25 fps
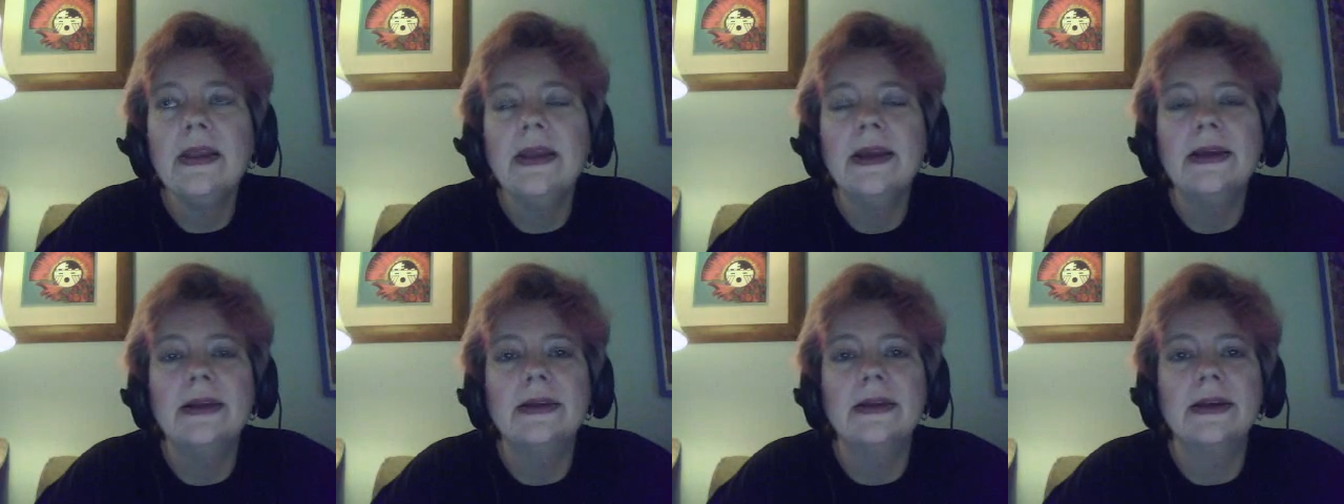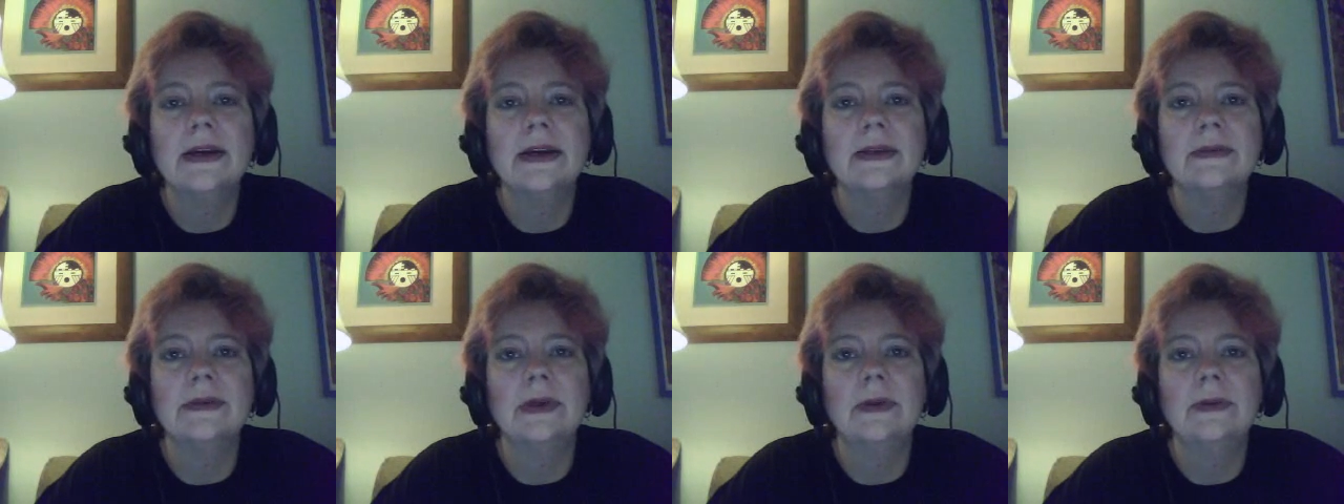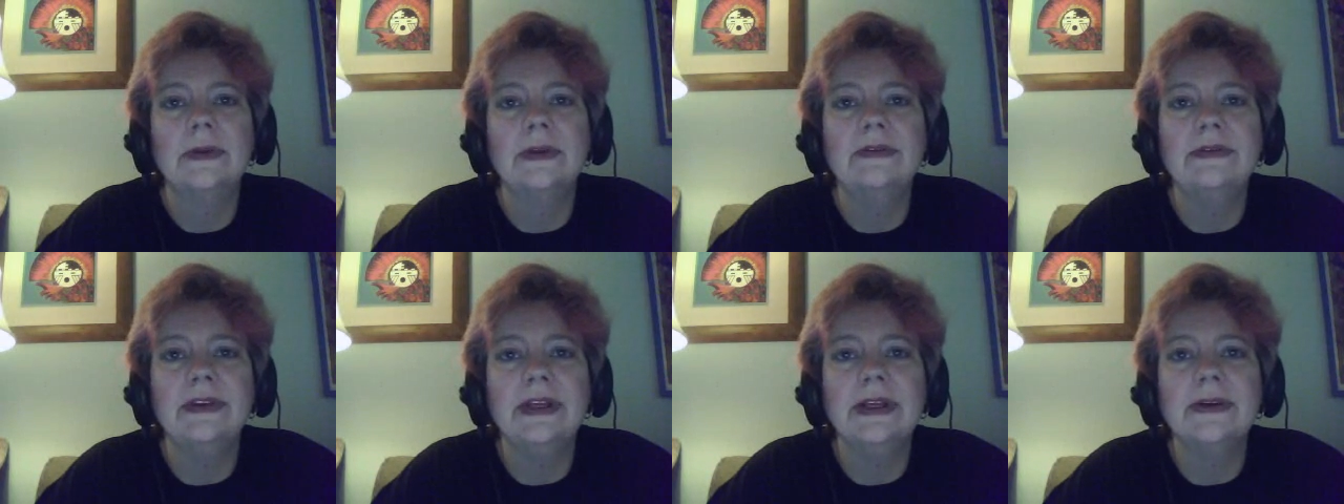And I
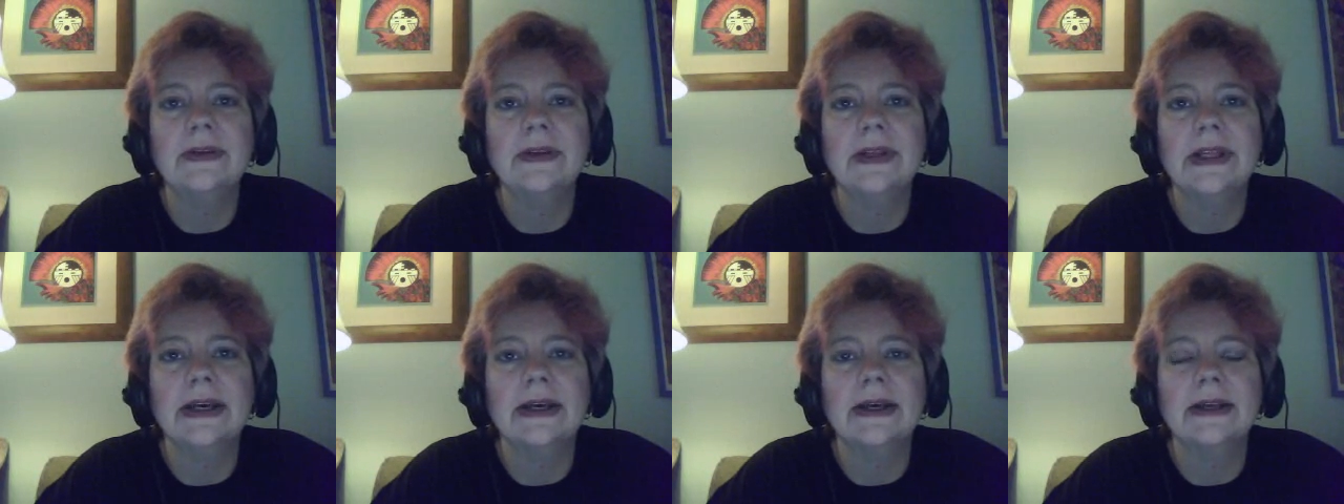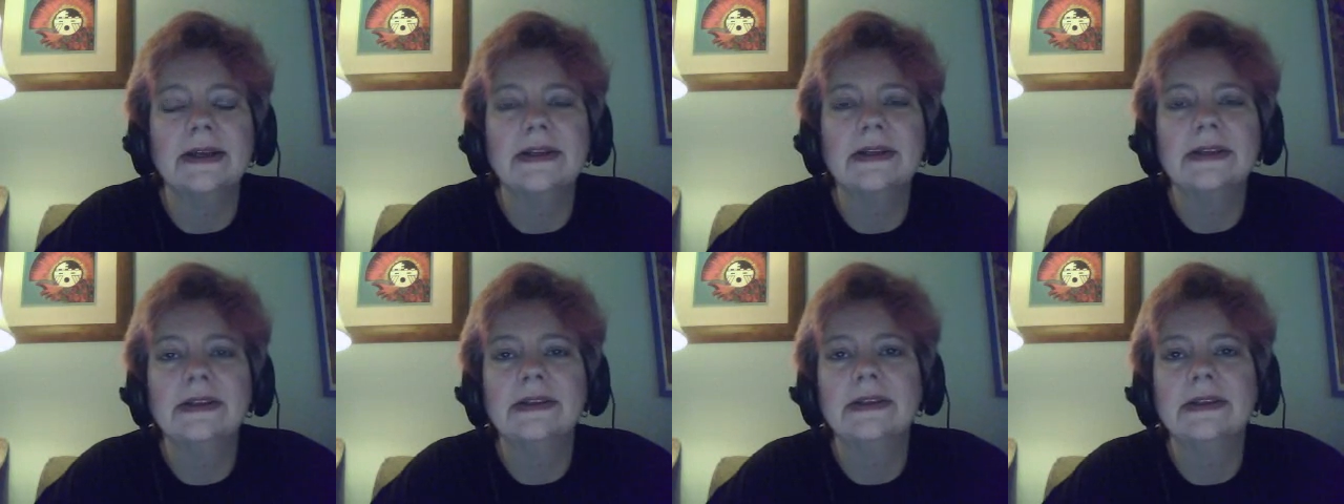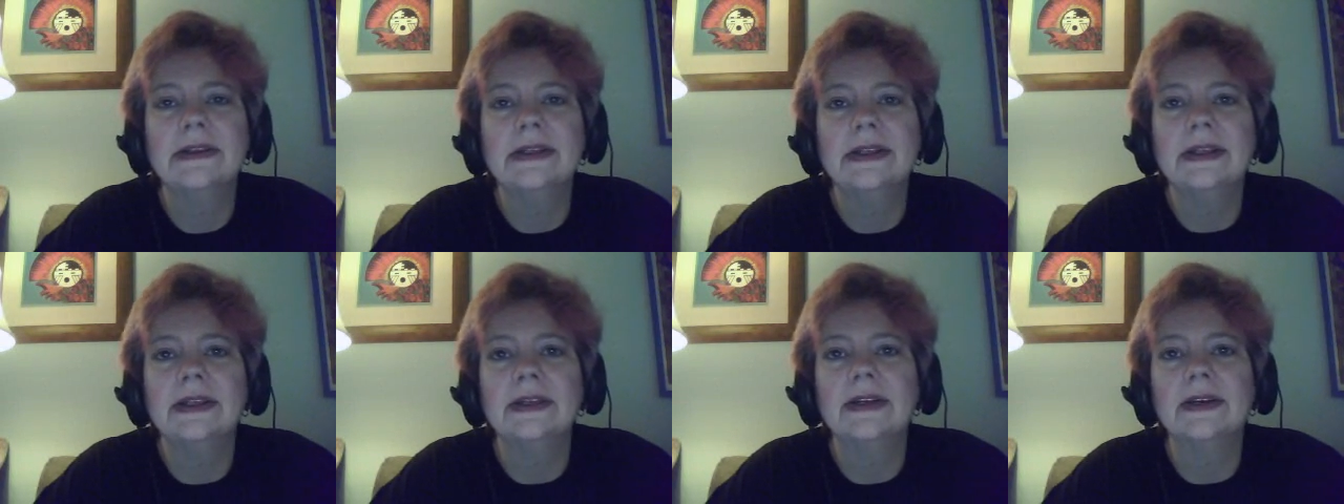will reveal that
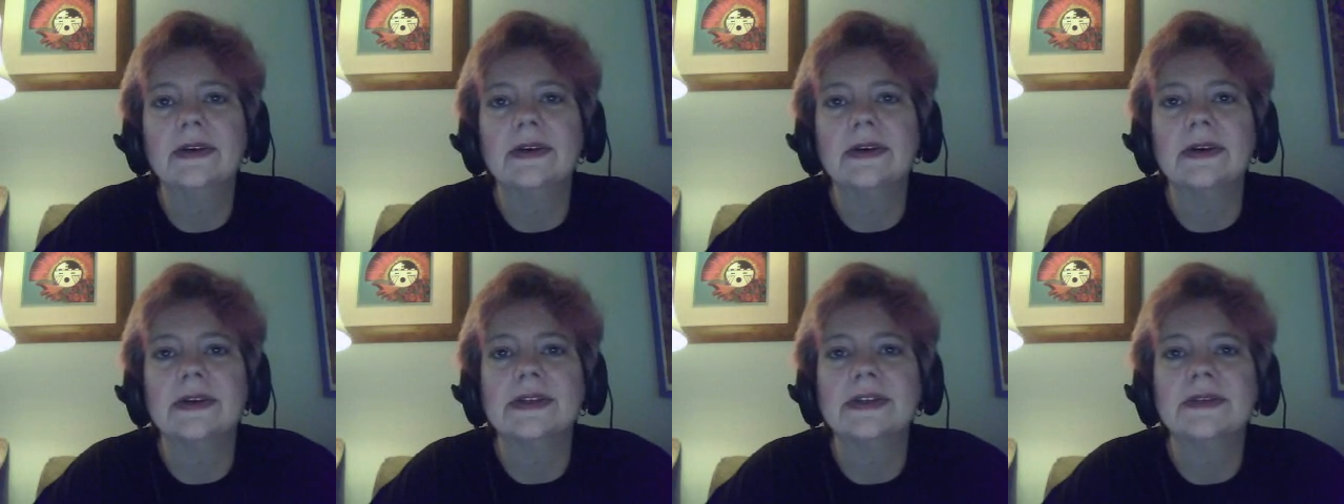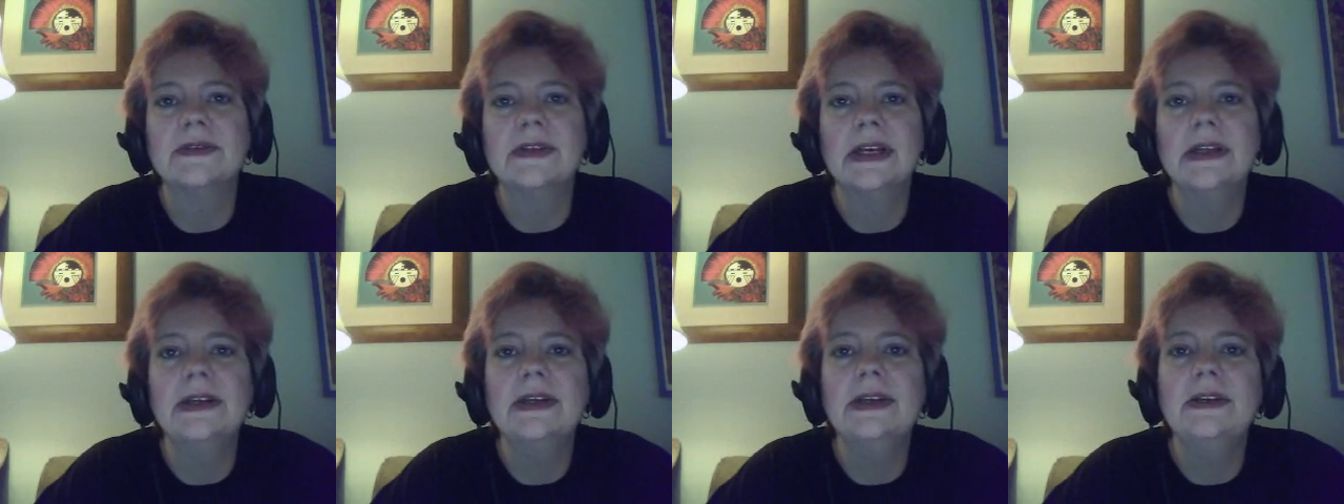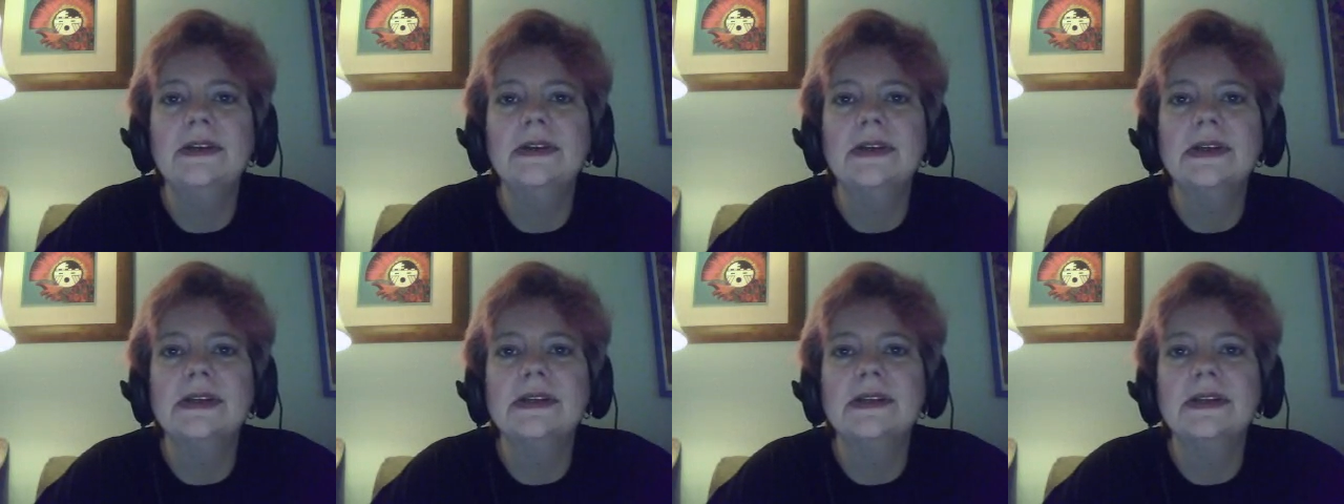in the course of
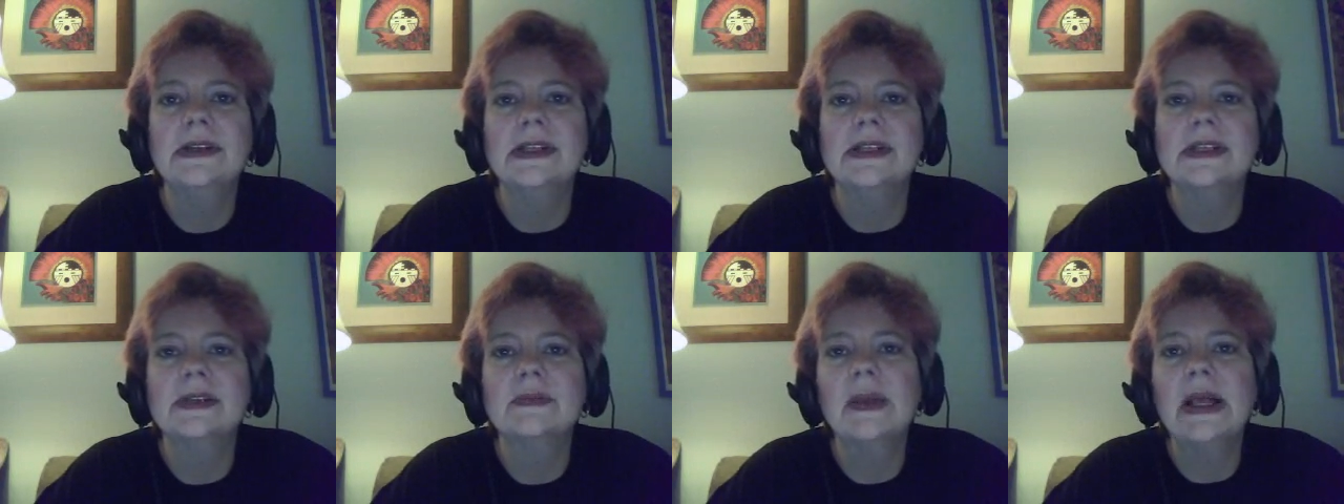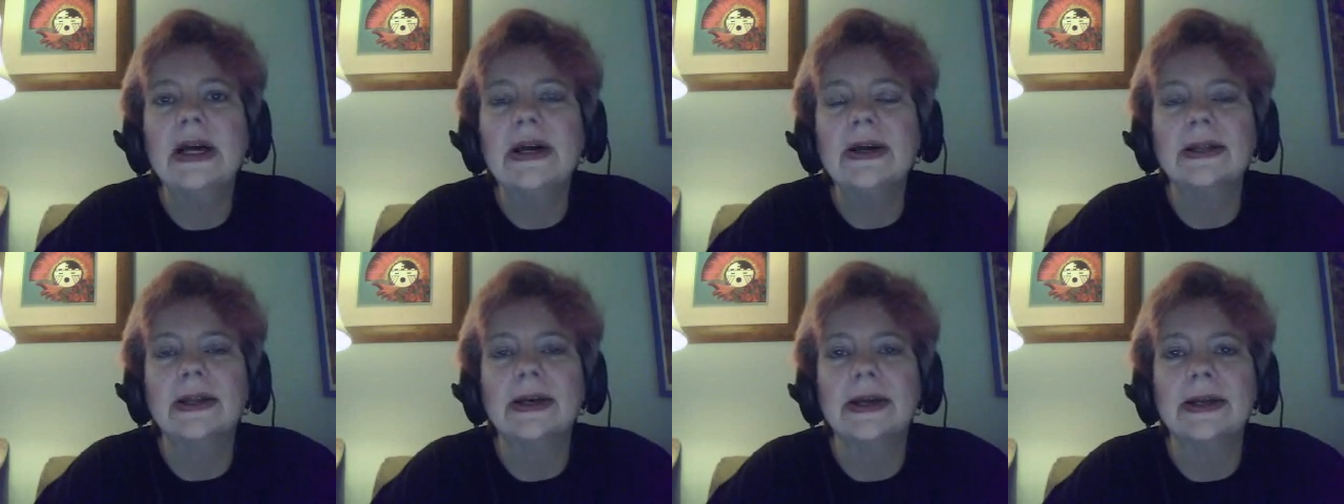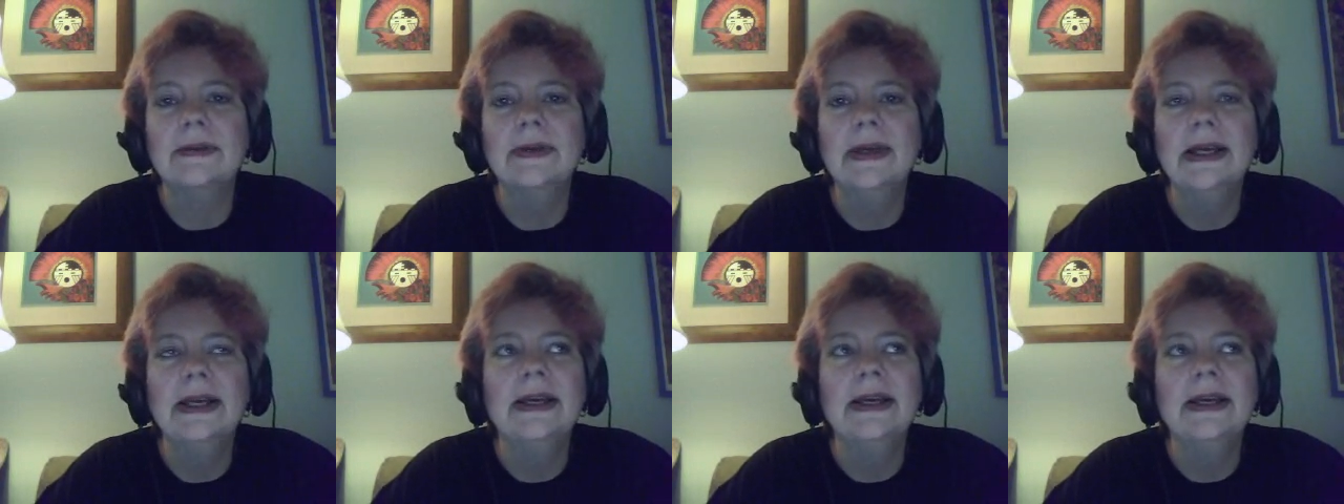telling you this plot line.